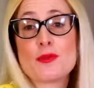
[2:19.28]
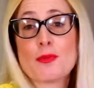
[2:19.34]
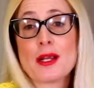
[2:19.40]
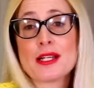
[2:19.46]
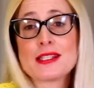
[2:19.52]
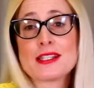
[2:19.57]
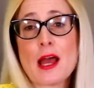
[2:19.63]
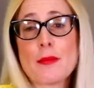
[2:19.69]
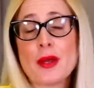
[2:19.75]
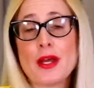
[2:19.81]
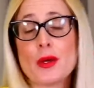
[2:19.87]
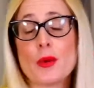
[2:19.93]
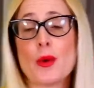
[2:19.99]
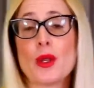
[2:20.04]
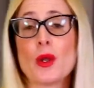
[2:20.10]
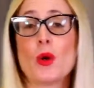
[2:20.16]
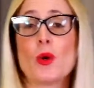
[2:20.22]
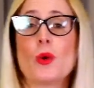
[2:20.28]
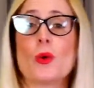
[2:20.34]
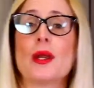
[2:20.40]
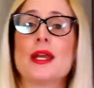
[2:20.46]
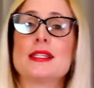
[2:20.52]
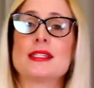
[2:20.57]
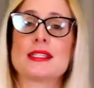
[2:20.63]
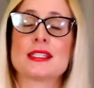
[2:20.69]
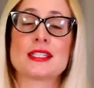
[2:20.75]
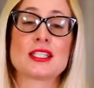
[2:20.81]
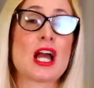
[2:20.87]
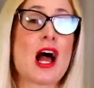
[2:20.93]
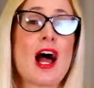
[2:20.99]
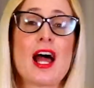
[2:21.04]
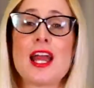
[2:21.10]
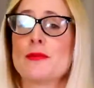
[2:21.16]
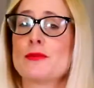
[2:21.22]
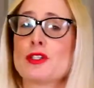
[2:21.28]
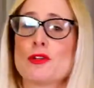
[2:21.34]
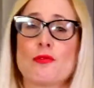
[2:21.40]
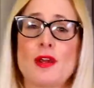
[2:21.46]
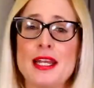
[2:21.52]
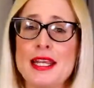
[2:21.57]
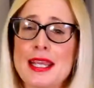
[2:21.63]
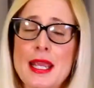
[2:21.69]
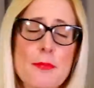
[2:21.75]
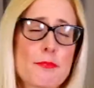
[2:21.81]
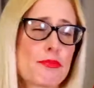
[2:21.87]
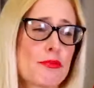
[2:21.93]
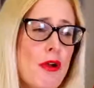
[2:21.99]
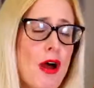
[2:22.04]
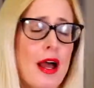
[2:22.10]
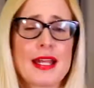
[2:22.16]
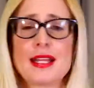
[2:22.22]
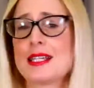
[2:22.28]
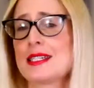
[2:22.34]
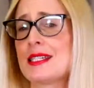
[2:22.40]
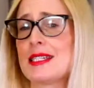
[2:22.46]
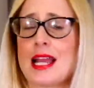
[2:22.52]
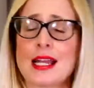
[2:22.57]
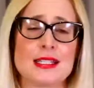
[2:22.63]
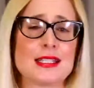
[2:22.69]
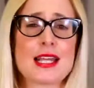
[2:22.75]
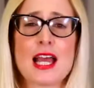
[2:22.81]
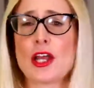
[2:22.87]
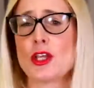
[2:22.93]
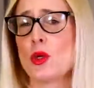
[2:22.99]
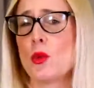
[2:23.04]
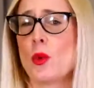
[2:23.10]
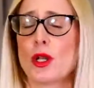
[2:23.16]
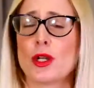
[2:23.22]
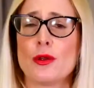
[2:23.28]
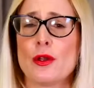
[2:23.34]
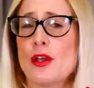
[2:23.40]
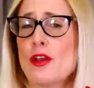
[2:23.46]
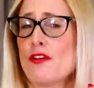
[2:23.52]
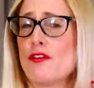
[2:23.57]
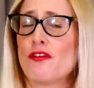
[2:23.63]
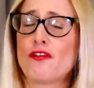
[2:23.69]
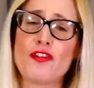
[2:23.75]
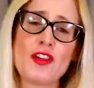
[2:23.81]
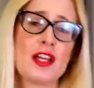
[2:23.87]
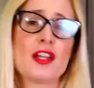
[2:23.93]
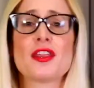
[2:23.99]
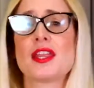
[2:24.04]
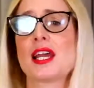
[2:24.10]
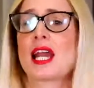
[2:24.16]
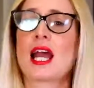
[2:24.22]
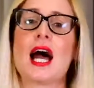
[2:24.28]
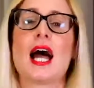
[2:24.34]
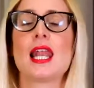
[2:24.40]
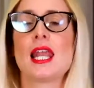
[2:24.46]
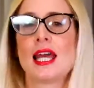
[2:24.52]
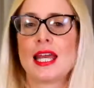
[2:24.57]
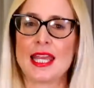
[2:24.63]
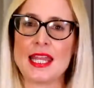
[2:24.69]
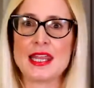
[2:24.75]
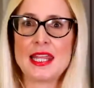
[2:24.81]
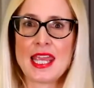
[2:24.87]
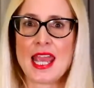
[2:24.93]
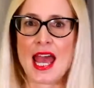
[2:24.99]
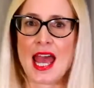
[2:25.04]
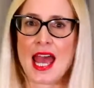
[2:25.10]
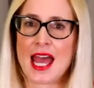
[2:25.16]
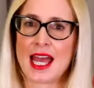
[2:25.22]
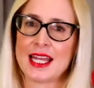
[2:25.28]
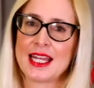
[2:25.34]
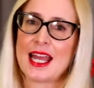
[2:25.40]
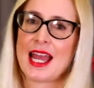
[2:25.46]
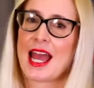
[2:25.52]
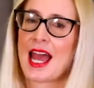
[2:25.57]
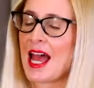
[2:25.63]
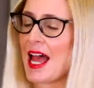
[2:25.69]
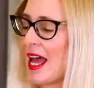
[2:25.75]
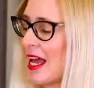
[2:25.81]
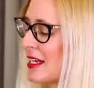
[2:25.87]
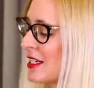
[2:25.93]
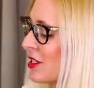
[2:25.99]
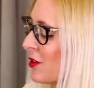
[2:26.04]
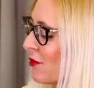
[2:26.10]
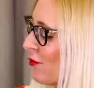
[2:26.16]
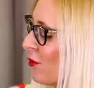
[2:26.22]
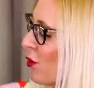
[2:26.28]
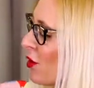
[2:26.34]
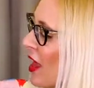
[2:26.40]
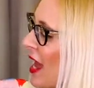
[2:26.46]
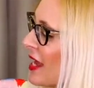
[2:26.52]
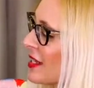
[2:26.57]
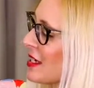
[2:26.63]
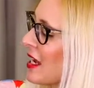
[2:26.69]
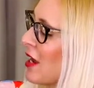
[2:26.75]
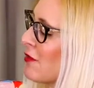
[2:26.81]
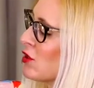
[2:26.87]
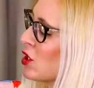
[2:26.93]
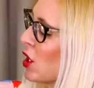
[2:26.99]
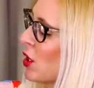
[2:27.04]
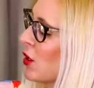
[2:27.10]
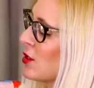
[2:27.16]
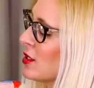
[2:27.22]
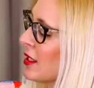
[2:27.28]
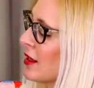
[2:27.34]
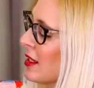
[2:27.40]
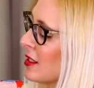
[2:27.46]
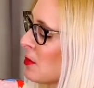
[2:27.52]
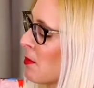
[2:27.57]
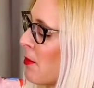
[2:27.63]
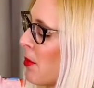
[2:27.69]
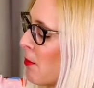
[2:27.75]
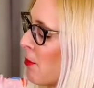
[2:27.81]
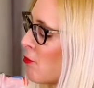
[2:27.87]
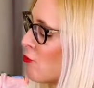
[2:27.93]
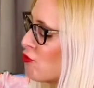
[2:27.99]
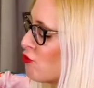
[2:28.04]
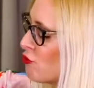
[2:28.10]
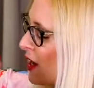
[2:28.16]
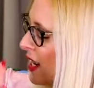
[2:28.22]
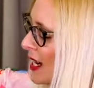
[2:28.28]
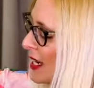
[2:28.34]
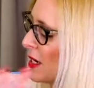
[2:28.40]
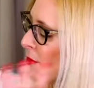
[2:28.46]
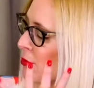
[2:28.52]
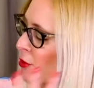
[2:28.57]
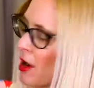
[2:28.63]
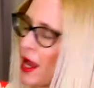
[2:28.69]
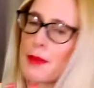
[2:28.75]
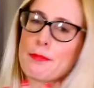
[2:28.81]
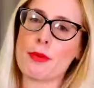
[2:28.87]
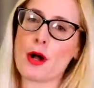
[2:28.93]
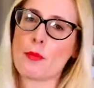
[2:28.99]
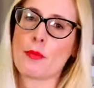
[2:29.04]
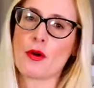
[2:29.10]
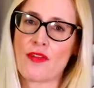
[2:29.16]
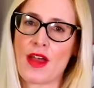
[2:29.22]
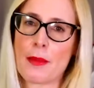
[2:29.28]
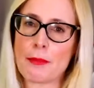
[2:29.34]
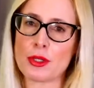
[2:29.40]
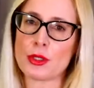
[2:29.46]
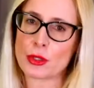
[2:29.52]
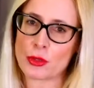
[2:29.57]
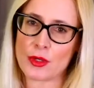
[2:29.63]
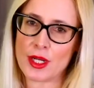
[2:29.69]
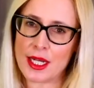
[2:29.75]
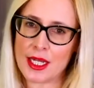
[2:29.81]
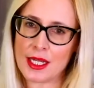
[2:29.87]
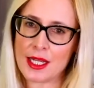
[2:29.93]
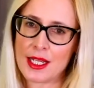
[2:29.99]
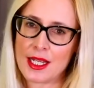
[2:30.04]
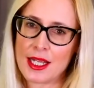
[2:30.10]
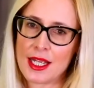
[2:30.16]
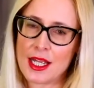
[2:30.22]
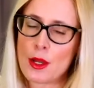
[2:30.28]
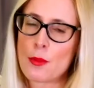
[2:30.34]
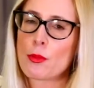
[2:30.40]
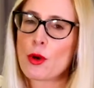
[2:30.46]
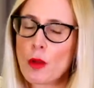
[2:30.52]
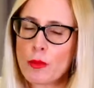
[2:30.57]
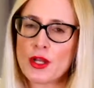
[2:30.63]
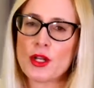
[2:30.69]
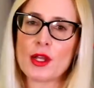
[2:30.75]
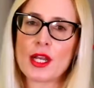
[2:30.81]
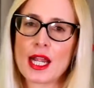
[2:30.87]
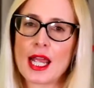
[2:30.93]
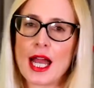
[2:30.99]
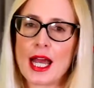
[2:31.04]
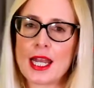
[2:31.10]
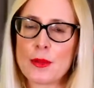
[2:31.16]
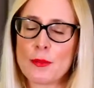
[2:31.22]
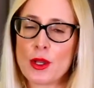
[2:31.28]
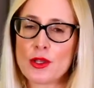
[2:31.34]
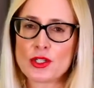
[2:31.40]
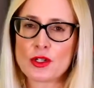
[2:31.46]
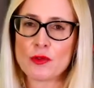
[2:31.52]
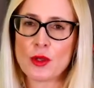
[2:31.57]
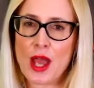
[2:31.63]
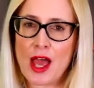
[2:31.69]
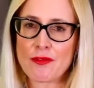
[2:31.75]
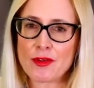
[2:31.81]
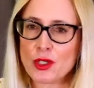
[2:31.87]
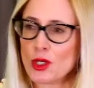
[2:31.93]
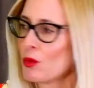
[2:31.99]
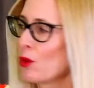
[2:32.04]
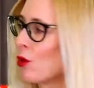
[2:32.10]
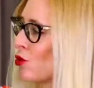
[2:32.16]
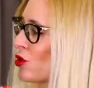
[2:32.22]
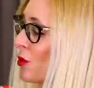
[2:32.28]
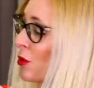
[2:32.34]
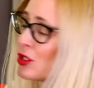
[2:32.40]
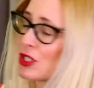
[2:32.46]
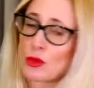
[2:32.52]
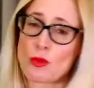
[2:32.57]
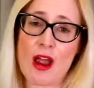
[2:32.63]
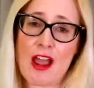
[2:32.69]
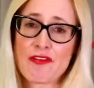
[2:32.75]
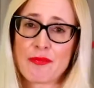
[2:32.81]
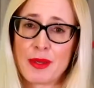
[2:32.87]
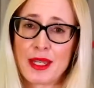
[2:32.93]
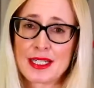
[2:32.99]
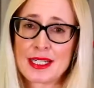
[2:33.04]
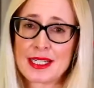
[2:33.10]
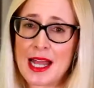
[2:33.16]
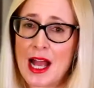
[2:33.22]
spring, summer, we always time to really get bright. The sun's out. You want to feel the color in the air. And for that, I've chosen this really bright pop of apple green. Probably not a color most of you have in your wardrobe, which is why I've picked it